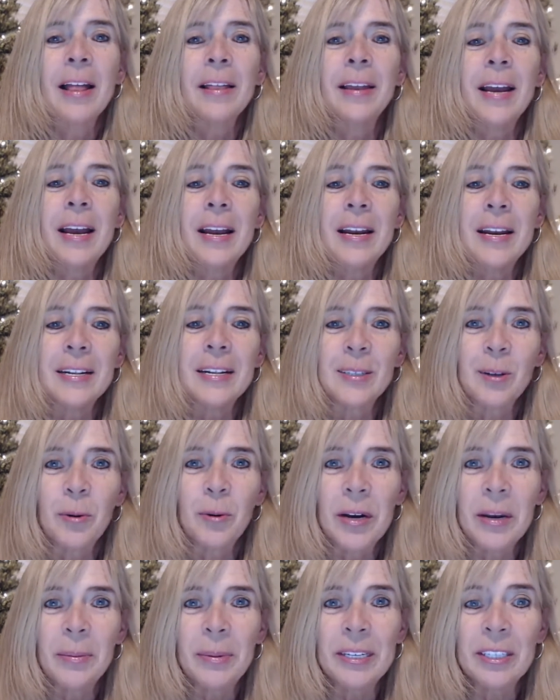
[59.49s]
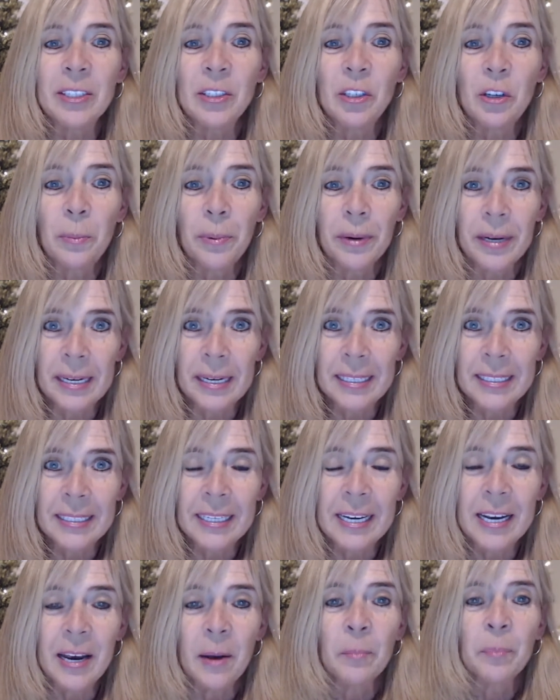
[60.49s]
then it's going to be super
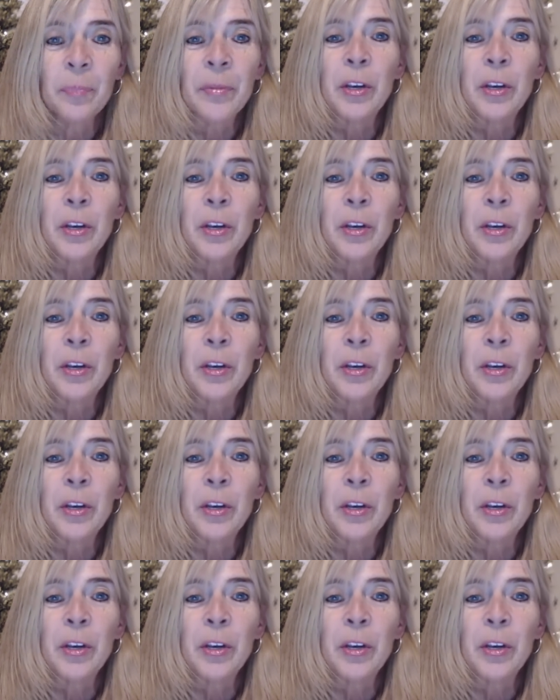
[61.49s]
easy.